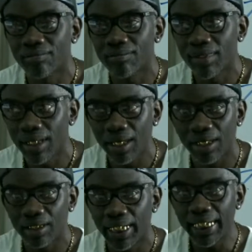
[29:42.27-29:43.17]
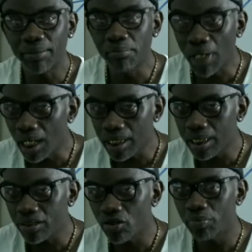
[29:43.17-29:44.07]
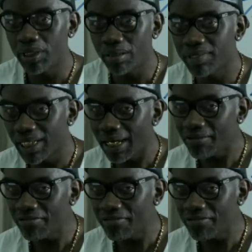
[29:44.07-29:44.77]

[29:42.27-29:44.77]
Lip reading: Yeah. In a month, you'll be up to